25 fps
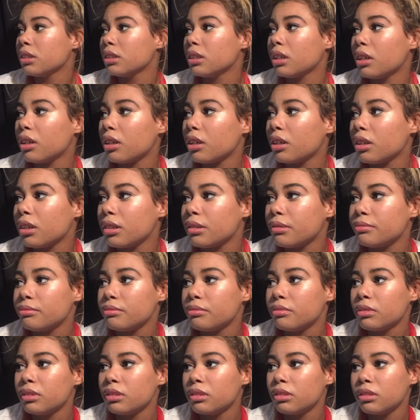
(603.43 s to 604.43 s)
I
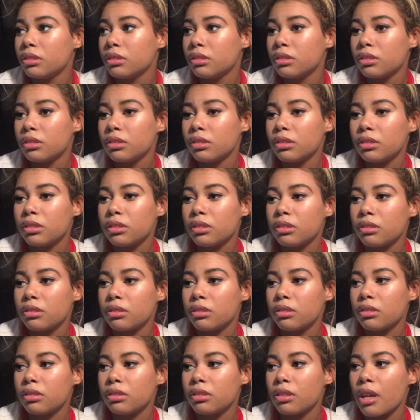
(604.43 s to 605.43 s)

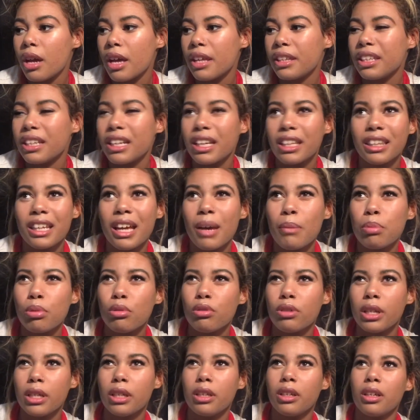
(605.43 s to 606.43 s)
think at that
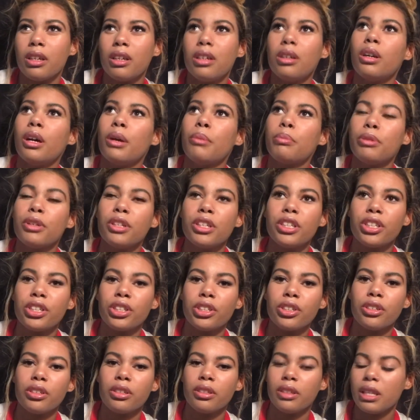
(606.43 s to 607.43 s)
point, I'm pretty
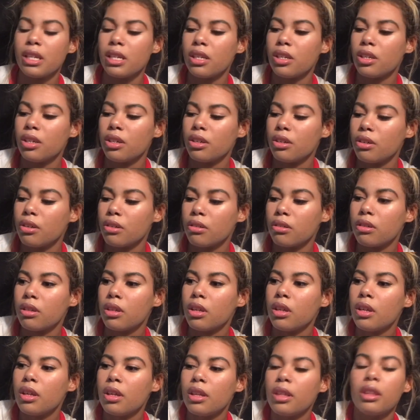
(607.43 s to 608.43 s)
sure, thank you,
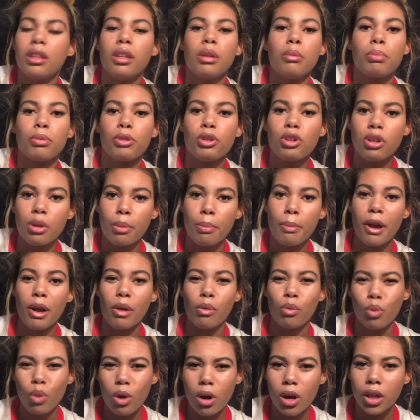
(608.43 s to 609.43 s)
they broke my
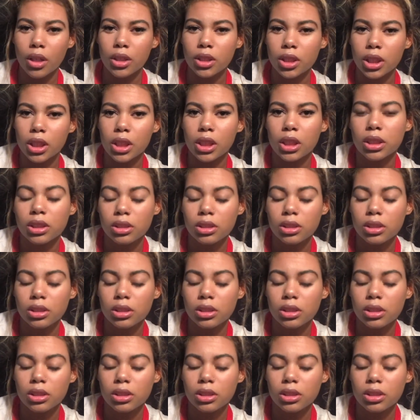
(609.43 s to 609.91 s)
water.